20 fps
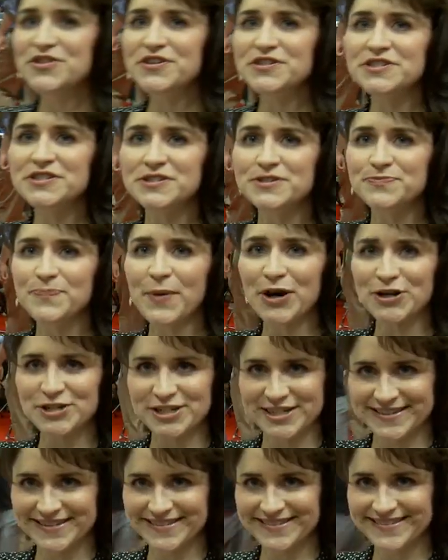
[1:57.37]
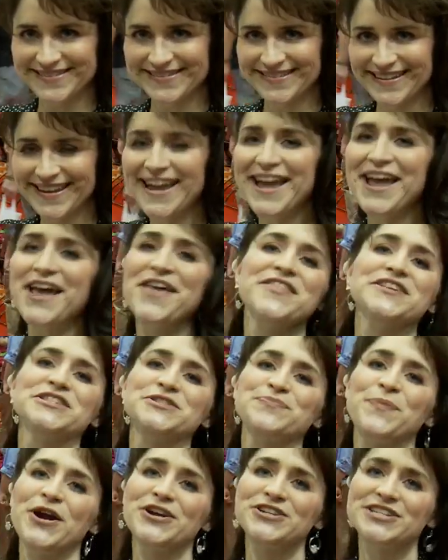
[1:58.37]
to the Spartan. The
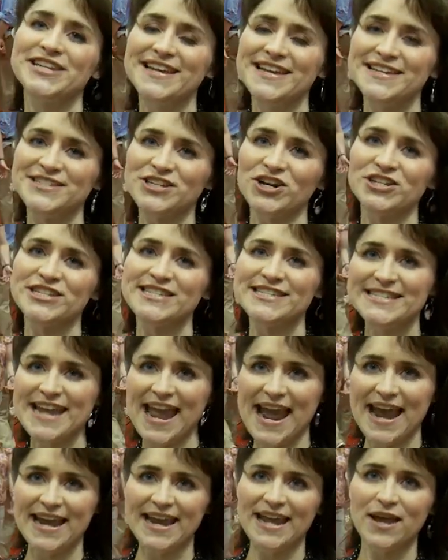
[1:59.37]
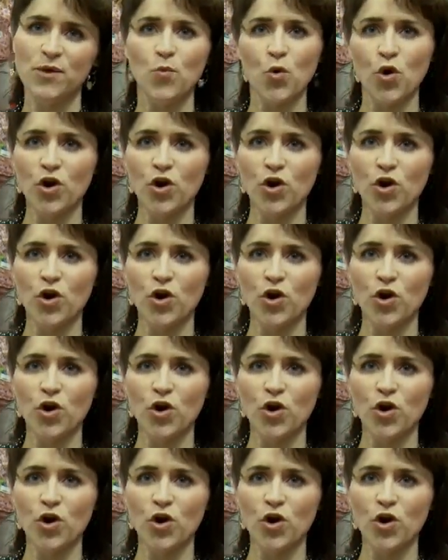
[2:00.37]
Spartan is our standing